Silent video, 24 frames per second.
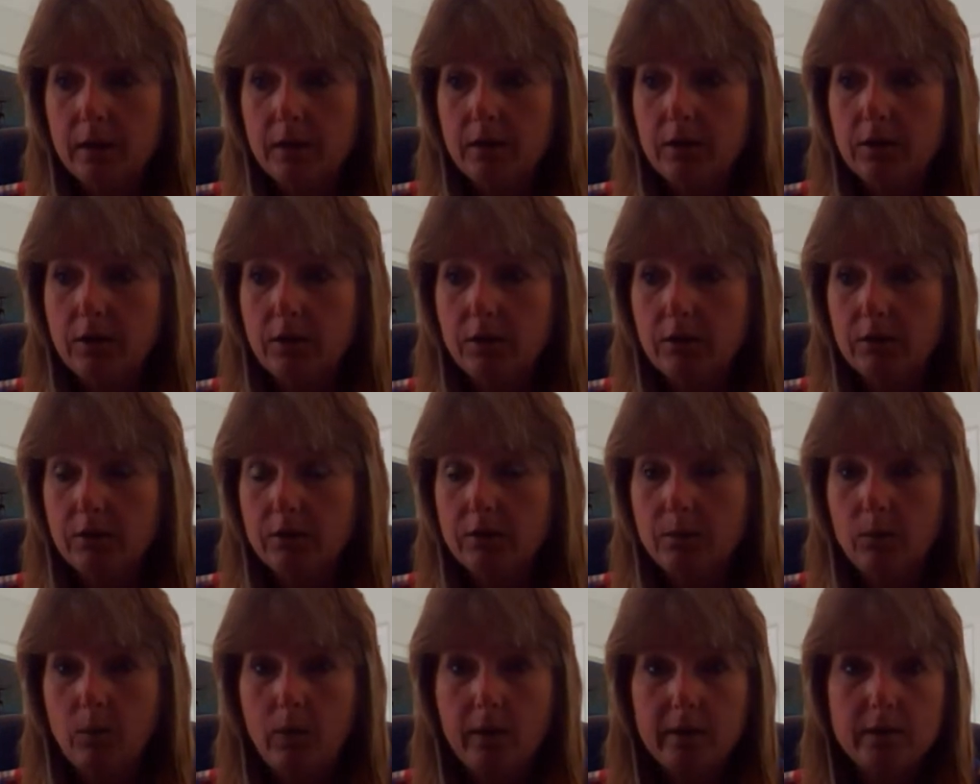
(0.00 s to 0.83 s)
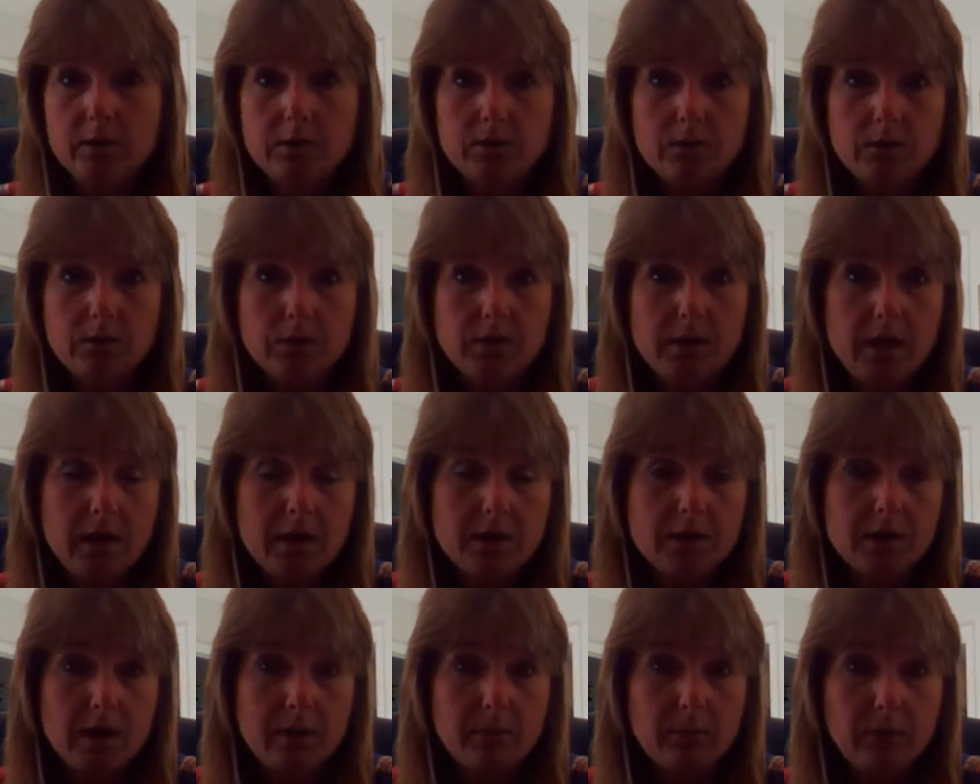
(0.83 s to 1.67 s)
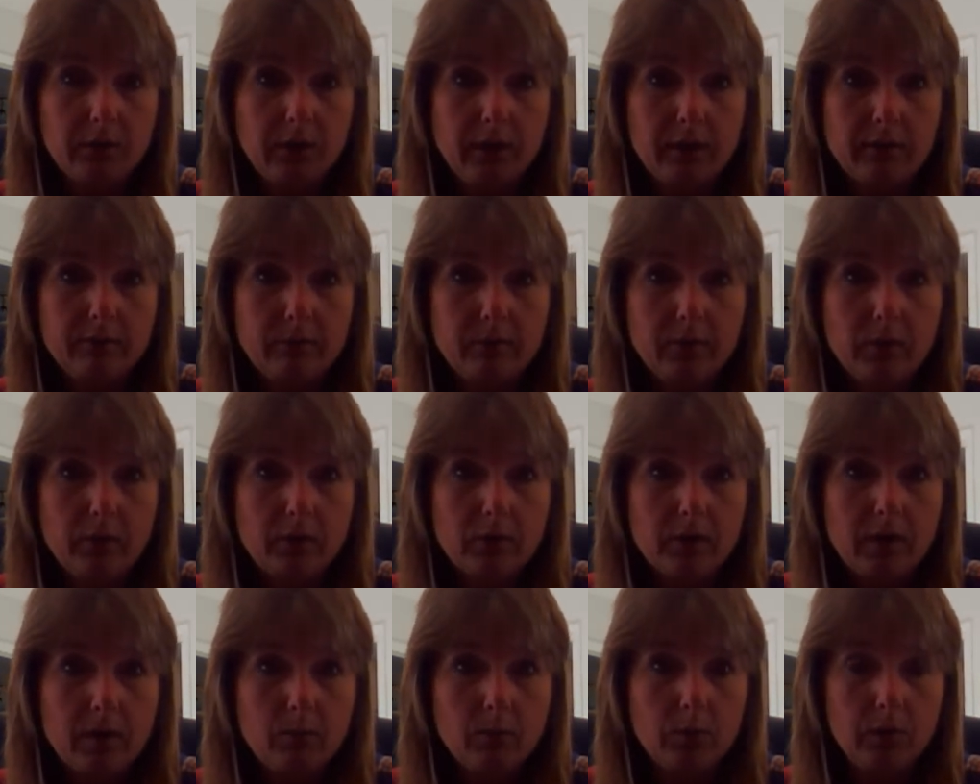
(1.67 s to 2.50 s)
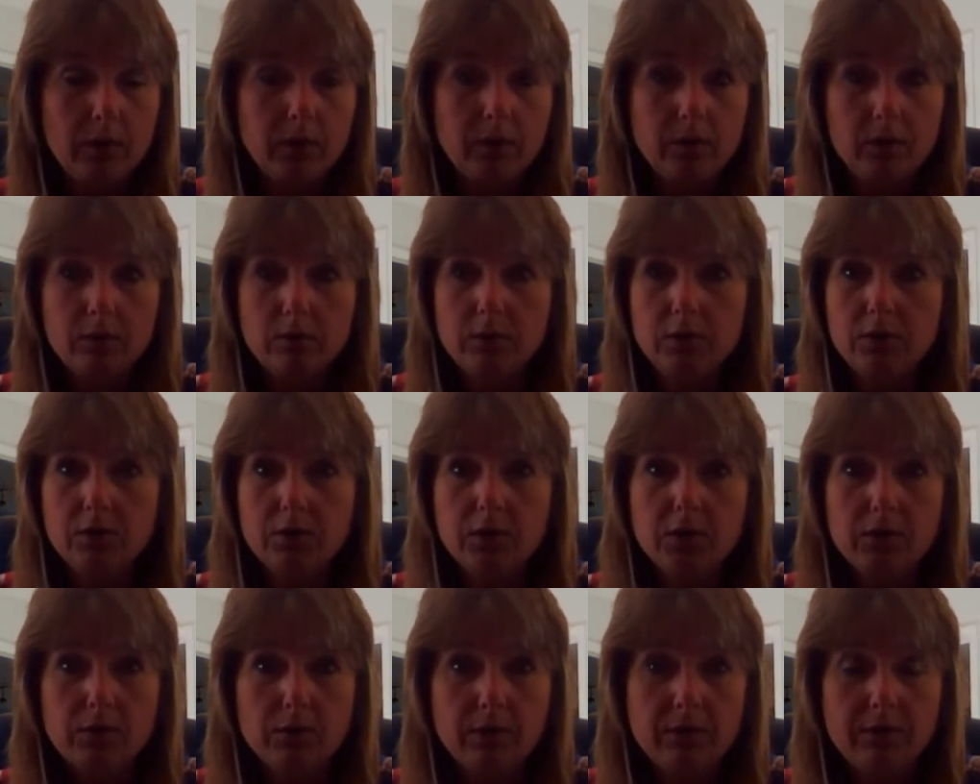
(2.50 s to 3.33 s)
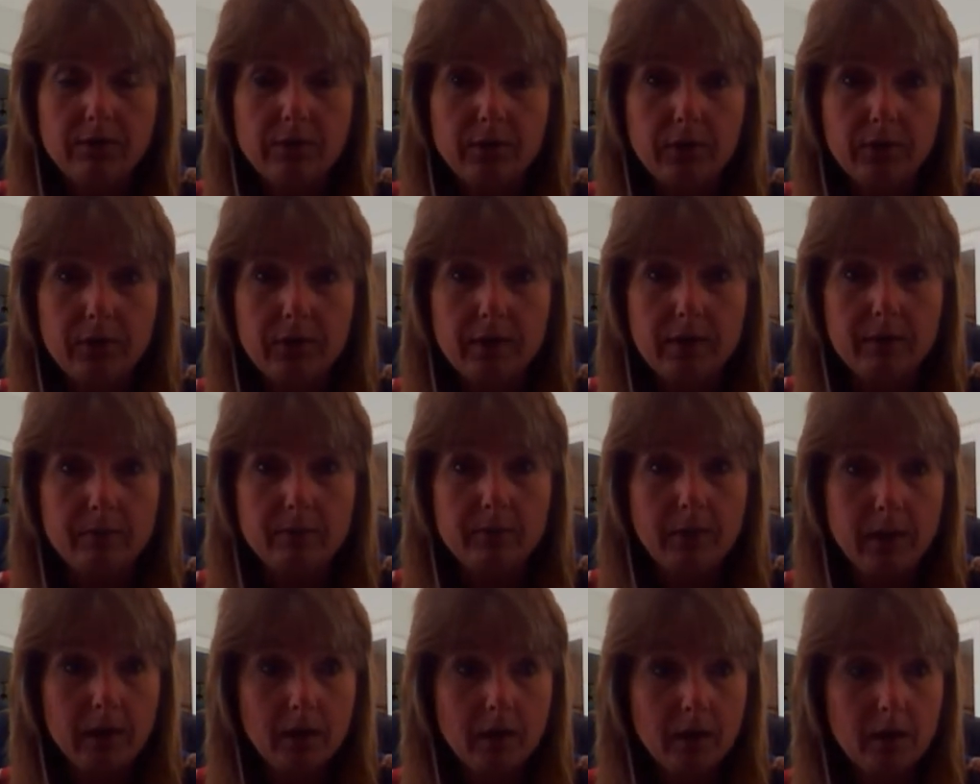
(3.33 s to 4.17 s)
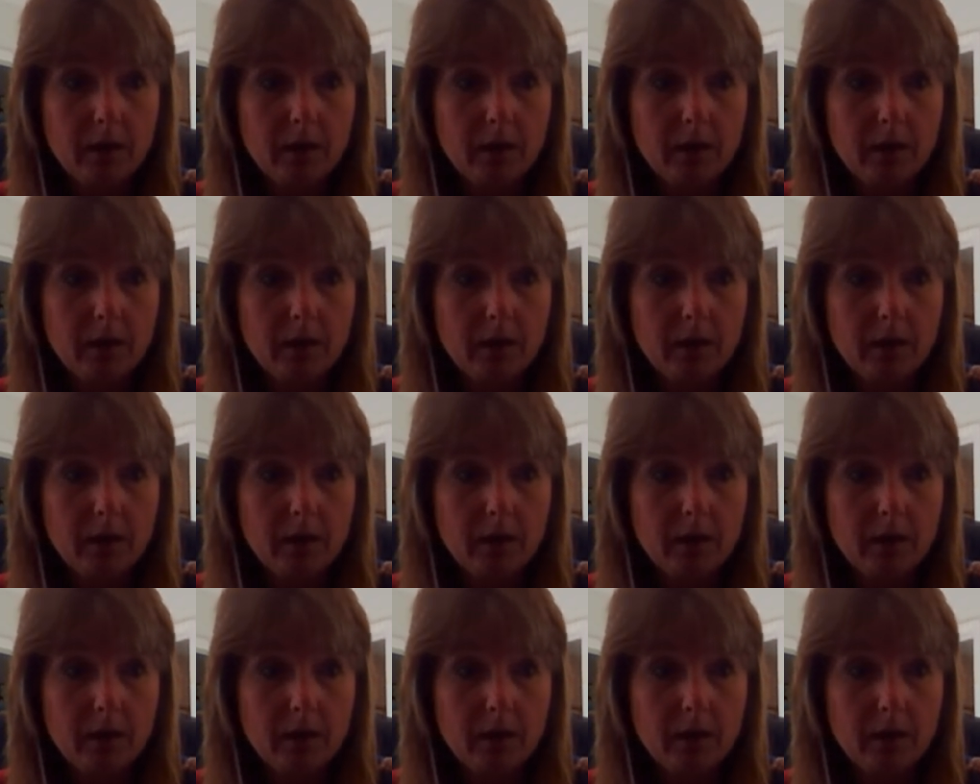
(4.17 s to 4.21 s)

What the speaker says: want to do the Take Shape for Life program with you, and you can refer them